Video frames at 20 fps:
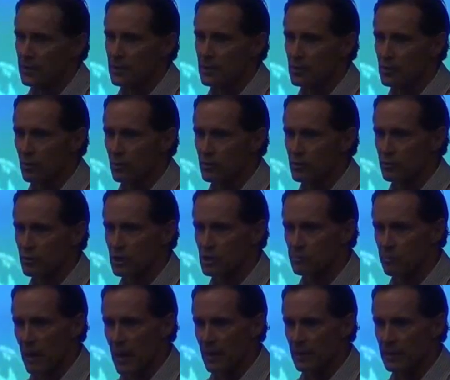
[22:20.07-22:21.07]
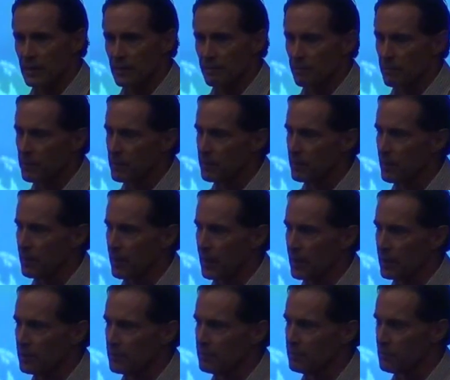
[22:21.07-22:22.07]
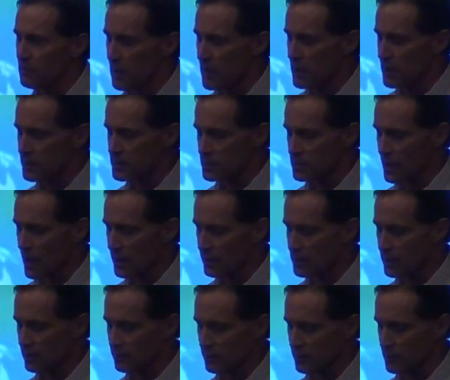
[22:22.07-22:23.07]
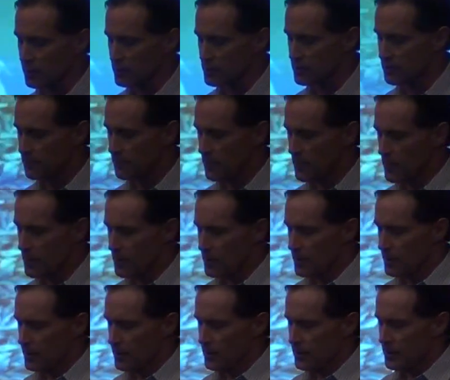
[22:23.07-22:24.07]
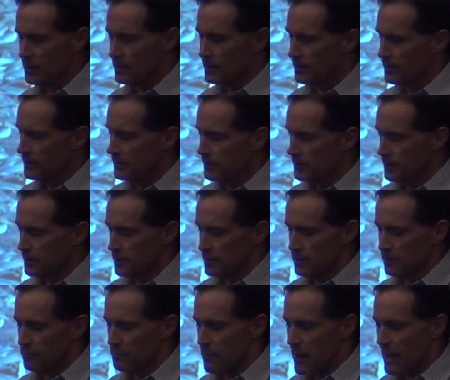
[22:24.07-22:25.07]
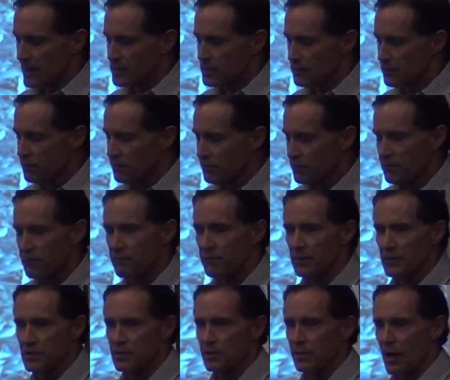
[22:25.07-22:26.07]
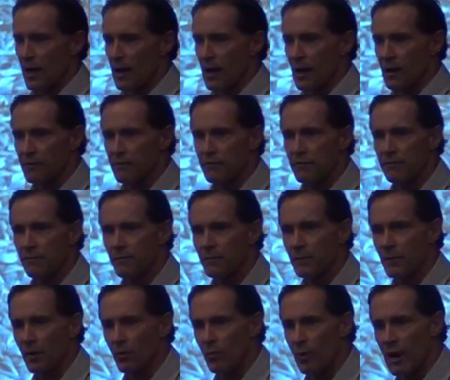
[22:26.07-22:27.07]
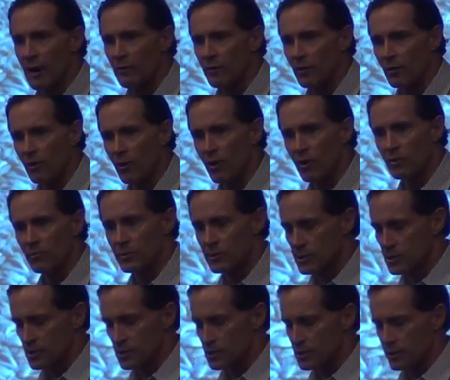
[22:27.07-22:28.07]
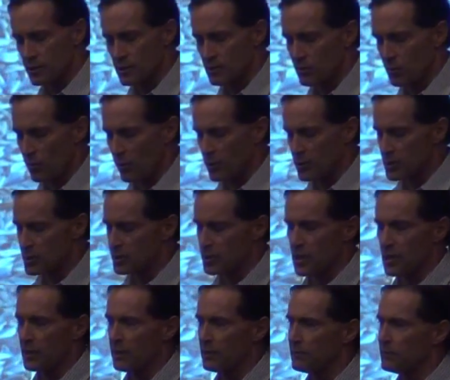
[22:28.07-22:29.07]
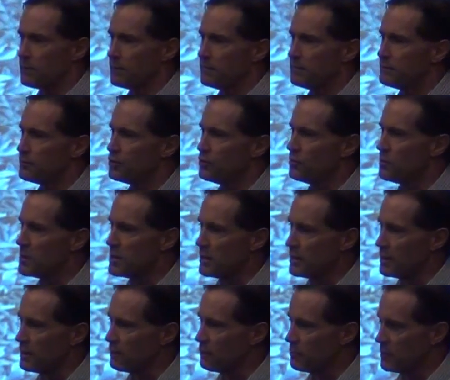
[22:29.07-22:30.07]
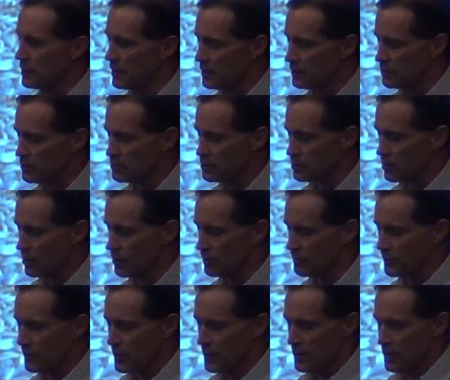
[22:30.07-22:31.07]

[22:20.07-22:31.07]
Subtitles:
These zones are expanding. Again, media is not covering this. Massive fish die-off around the globe. This is just one scene of too many to even begin to show.